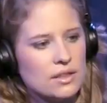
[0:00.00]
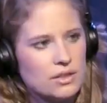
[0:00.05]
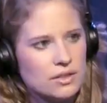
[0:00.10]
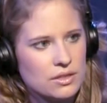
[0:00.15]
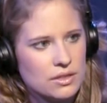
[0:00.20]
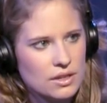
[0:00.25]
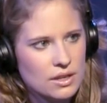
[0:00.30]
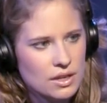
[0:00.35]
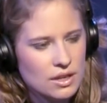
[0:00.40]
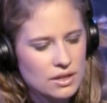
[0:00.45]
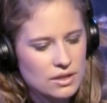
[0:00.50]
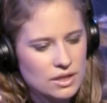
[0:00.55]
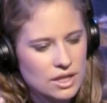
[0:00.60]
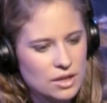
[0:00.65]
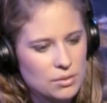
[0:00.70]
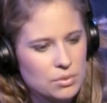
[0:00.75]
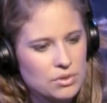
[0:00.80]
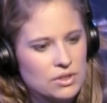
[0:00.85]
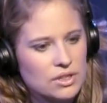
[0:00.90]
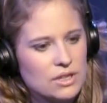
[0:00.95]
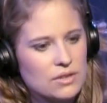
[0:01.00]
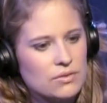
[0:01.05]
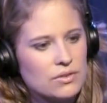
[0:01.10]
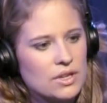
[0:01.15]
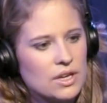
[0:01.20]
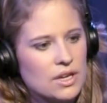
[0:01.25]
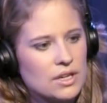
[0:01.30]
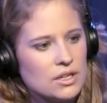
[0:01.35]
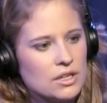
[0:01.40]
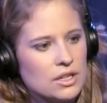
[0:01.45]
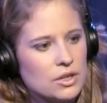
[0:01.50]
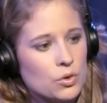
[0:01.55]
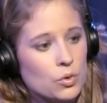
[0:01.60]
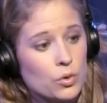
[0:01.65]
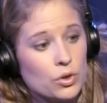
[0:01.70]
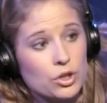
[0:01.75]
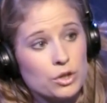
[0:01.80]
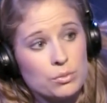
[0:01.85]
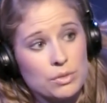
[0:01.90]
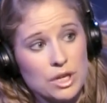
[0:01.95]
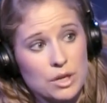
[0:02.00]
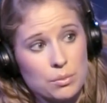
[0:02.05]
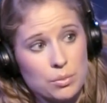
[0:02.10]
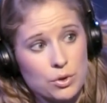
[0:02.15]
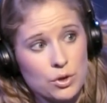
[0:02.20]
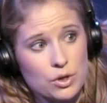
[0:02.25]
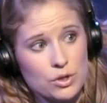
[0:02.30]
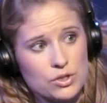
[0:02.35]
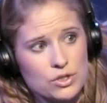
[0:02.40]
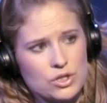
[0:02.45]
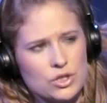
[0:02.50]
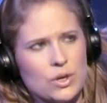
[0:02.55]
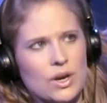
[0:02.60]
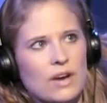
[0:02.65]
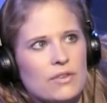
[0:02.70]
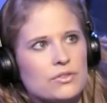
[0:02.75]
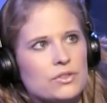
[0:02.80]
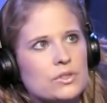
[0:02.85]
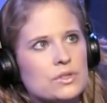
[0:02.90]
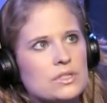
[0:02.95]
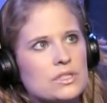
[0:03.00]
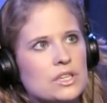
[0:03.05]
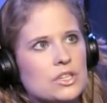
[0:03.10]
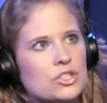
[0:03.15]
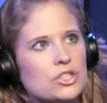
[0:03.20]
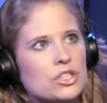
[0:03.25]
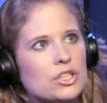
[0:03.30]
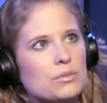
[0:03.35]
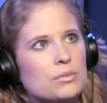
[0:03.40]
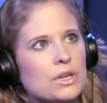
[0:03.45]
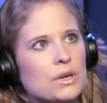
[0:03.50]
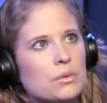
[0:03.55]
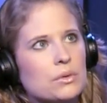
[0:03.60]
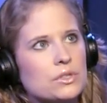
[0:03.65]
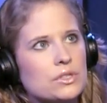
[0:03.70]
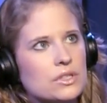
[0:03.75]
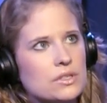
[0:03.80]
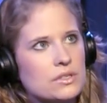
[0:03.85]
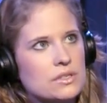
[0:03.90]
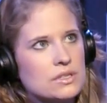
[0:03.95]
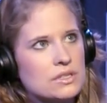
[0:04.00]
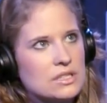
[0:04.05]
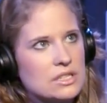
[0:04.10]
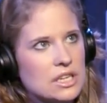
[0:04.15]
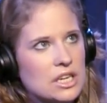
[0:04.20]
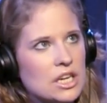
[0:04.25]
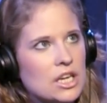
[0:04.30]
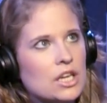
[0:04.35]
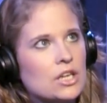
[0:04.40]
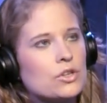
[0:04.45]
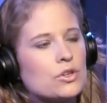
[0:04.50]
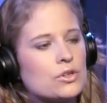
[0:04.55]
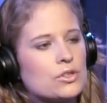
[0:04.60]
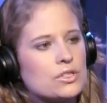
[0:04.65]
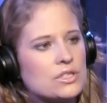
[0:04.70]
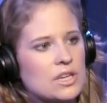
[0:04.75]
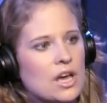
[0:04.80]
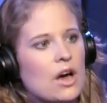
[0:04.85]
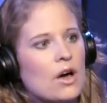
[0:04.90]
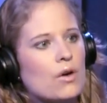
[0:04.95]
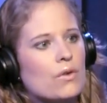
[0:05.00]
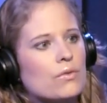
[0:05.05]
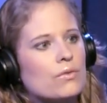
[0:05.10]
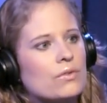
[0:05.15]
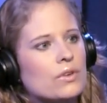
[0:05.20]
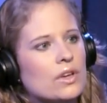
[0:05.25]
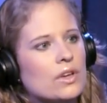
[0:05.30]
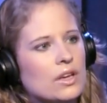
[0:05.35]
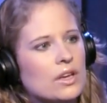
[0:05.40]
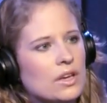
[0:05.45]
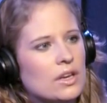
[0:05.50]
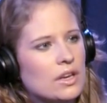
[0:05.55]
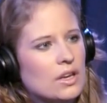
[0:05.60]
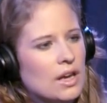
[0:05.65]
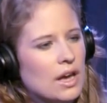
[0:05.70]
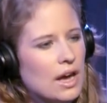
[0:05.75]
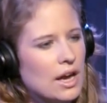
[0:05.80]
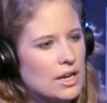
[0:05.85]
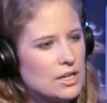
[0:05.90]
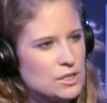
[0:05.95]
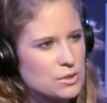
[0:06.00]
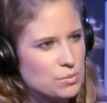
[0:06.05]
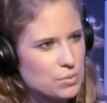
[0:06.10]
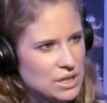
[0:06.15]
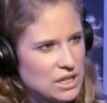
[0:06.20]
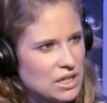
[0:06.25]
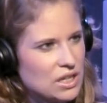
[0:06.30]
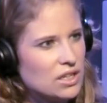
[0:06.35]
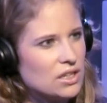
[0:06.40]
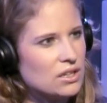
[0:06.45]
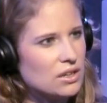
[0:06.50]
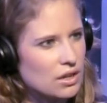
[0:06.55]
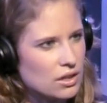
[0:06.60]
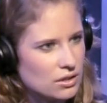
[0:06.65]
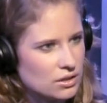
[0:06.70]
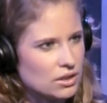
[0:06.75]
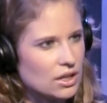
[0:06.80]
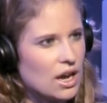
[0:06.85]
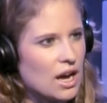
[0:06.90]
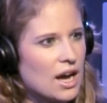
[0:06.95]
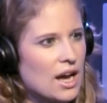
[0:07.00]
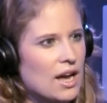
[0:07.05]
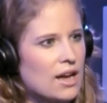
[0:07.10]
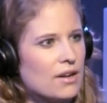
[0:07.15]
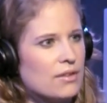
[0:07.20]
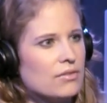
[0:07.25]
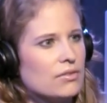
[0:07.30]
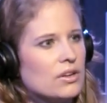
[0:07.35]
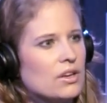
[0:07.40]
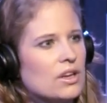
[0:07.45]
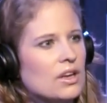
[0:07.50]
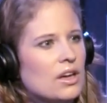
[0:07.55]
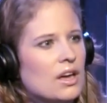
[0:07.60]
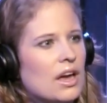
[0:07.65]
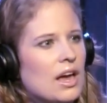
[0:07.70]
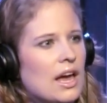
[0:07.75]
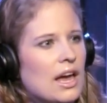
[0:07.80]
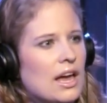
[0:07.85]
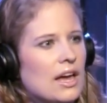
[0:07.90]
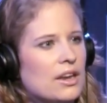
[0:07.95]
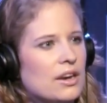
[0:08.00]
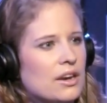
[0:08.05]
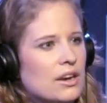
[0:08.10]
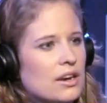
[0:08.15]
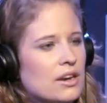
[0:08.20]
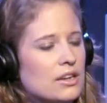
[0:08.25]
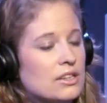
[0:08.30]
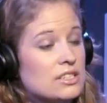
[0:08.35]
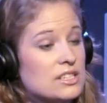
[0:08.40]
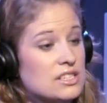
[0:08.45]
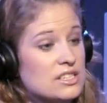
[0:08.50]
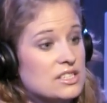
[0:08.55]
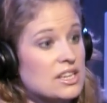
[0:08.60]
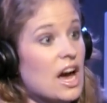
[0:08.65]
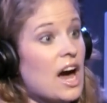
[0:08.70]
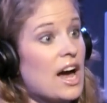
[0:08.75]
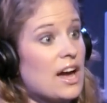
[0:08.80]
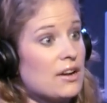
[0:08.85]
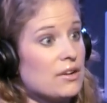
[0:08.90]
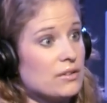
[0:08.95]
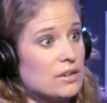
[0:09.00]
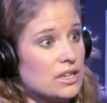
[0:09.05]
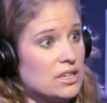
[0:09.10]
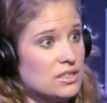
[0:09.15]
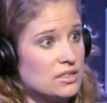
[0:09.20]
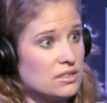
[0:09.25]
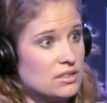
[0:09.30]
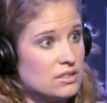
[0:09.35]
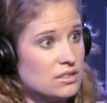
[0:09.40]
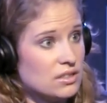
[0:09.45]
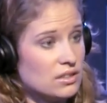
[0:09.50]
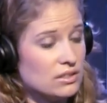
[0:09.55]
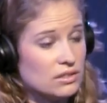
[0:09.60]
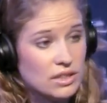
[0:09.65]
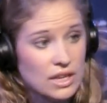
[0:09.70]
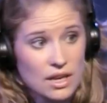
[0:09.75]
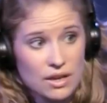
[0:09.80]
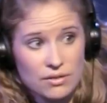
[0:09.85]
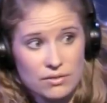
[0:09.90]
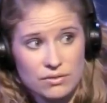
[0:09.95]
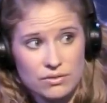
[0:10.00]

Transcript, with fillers: that they believe that in order to be a person, you have to essentially be able to see yourself as being alive and desiring to live.